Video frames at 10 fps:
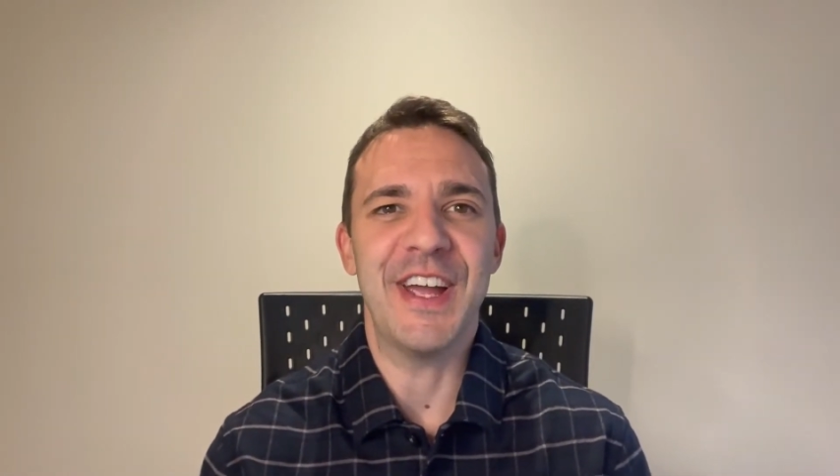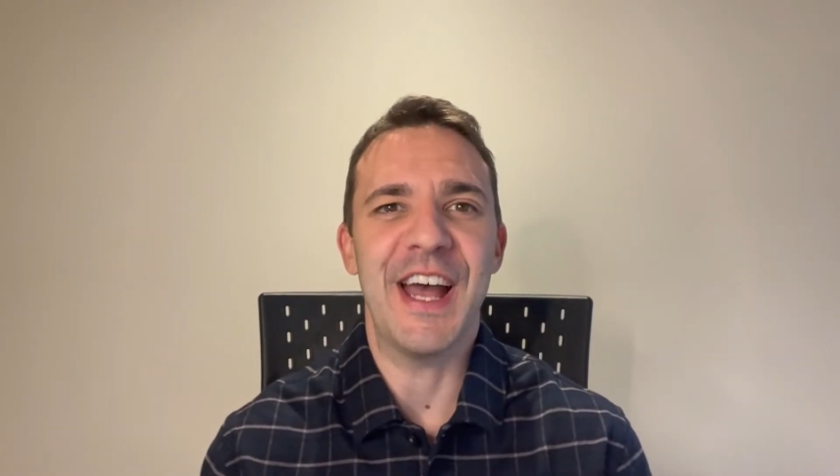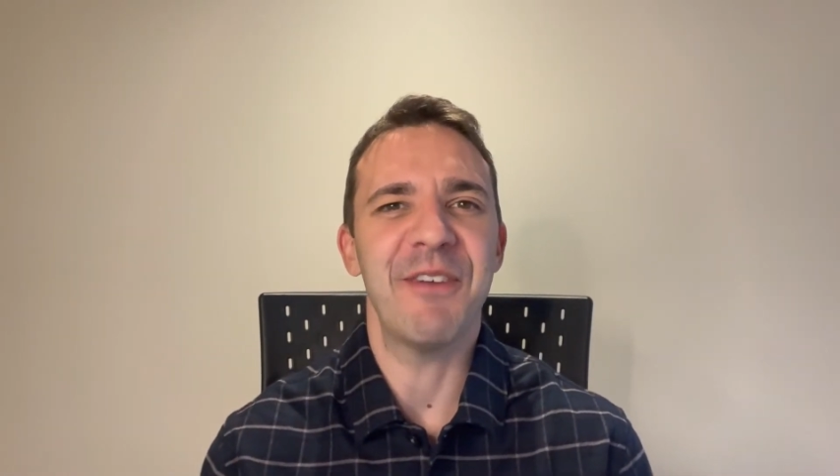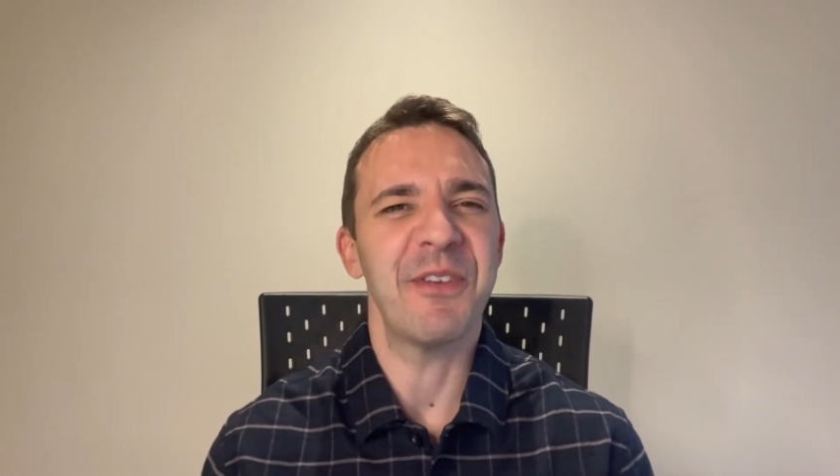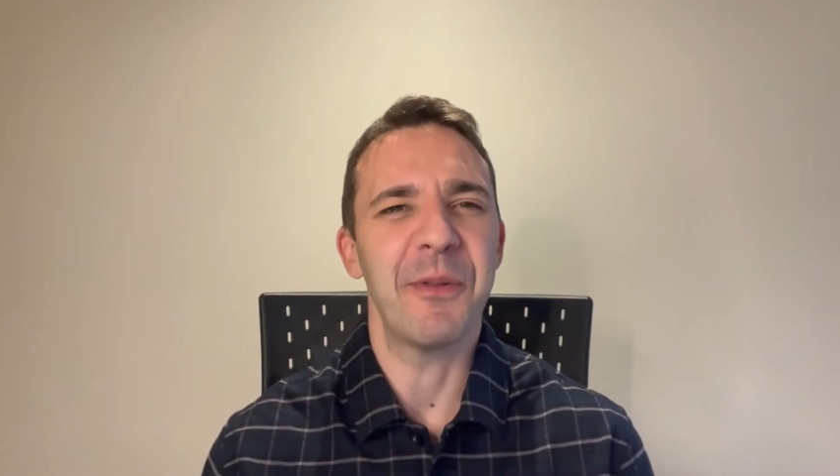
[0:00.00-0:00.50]

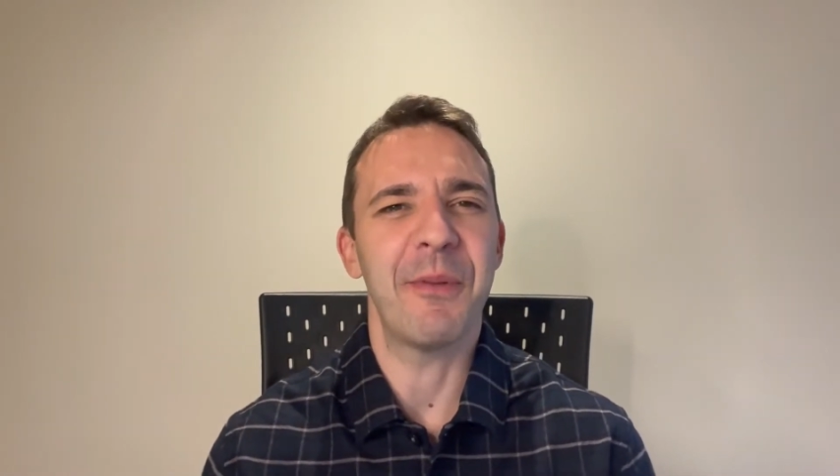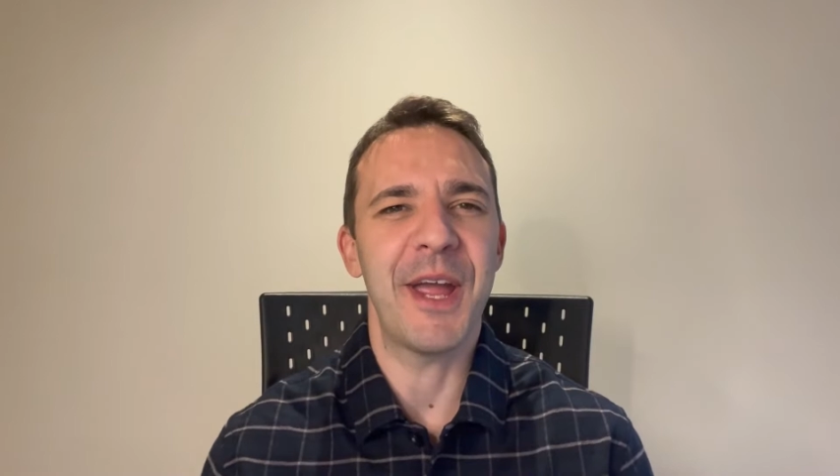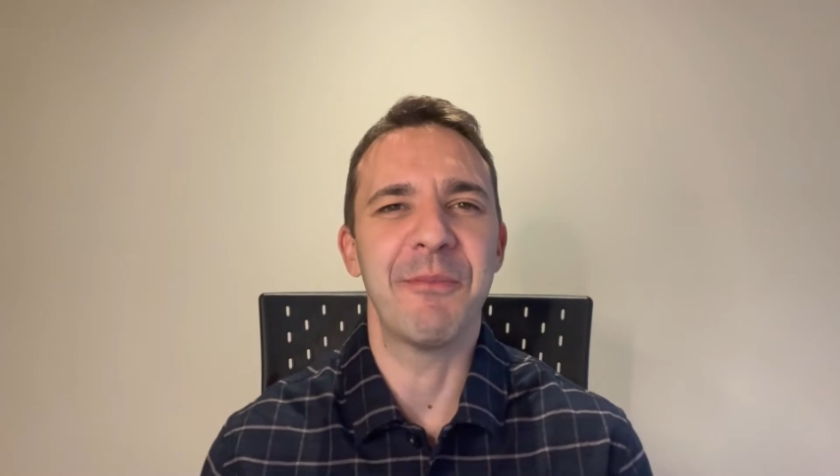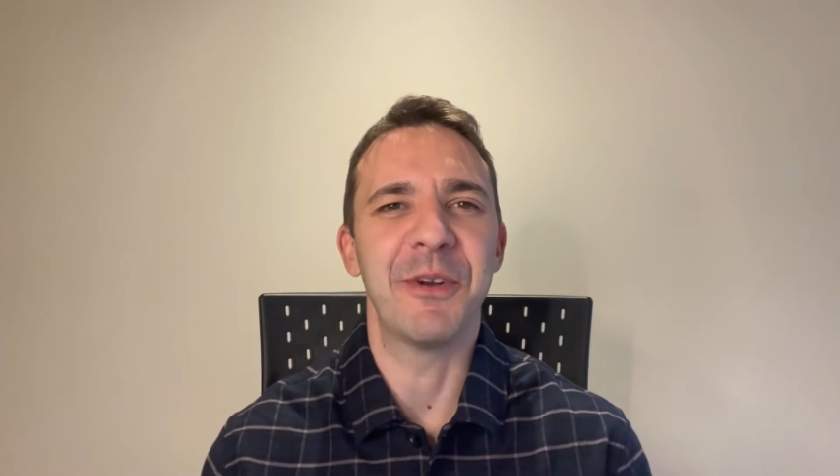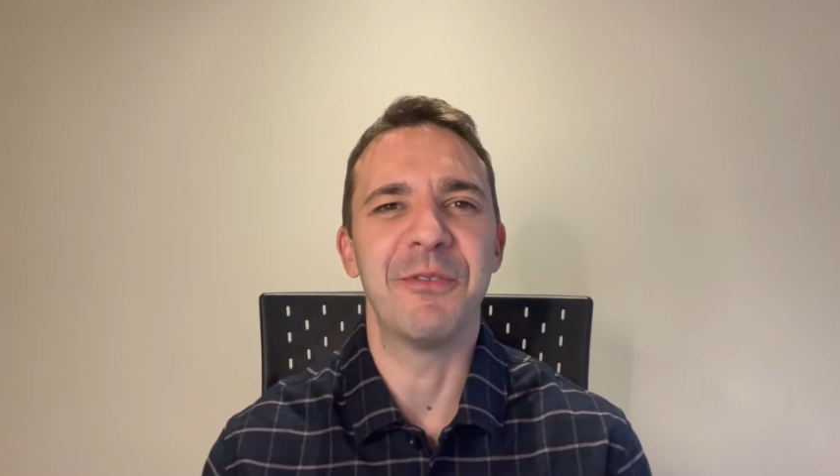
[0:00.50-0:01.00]
after the
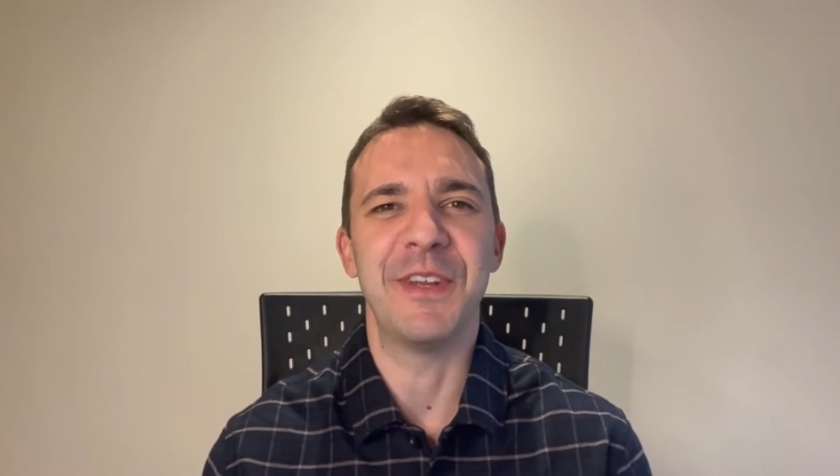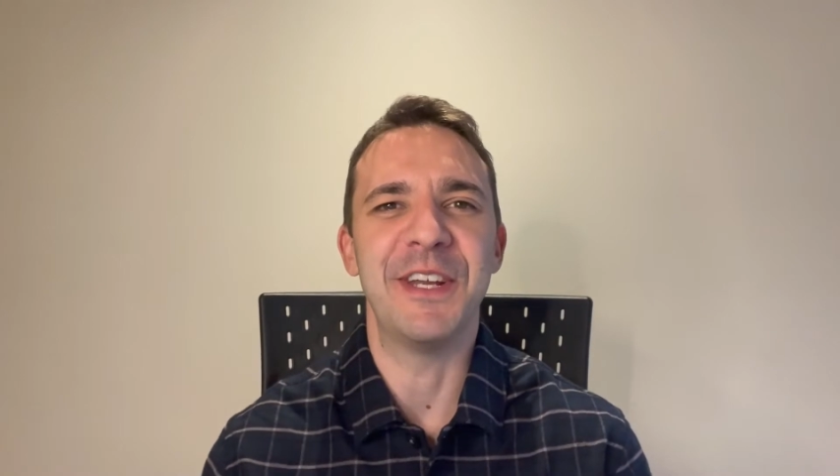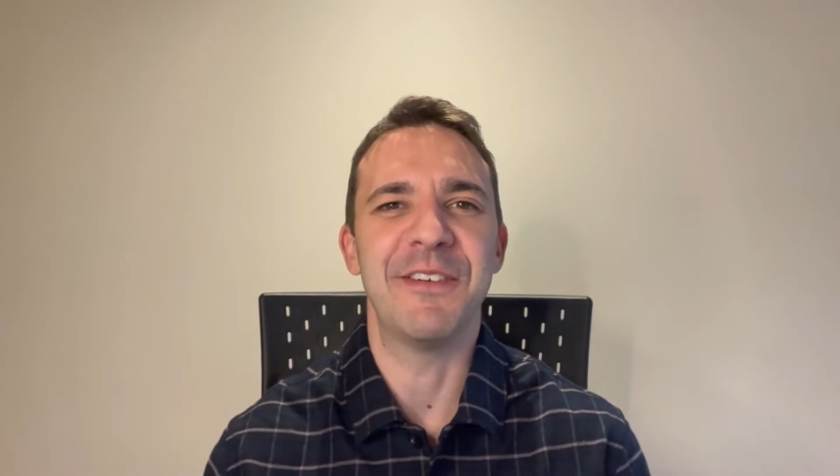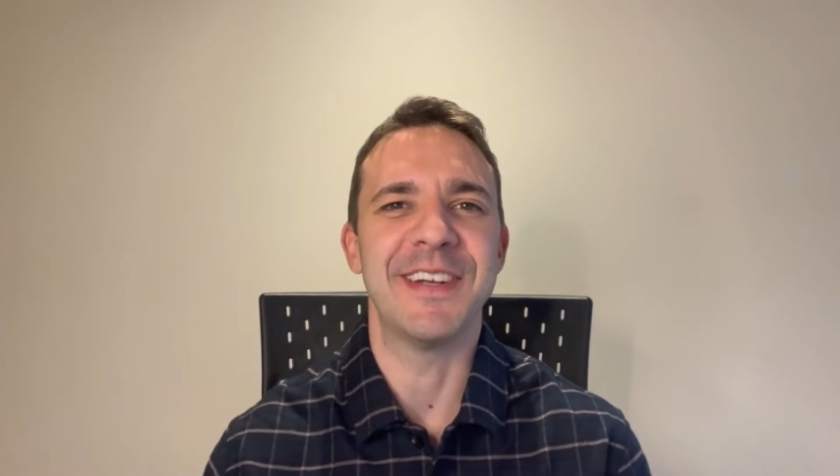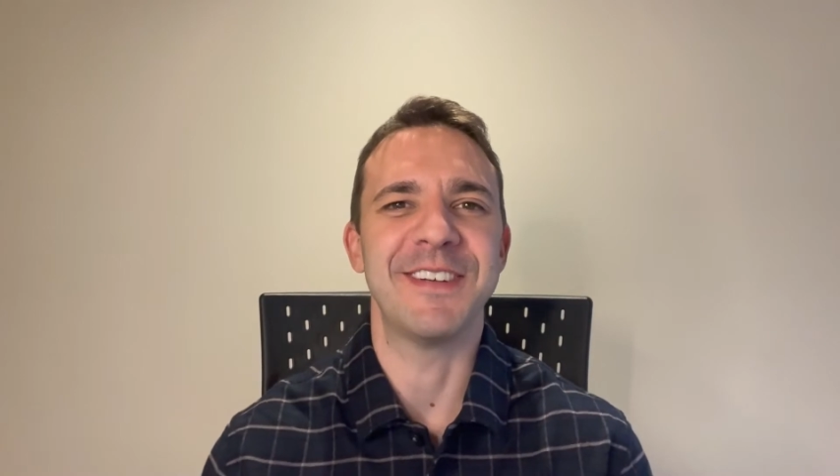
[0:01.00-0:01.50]
payment of year-end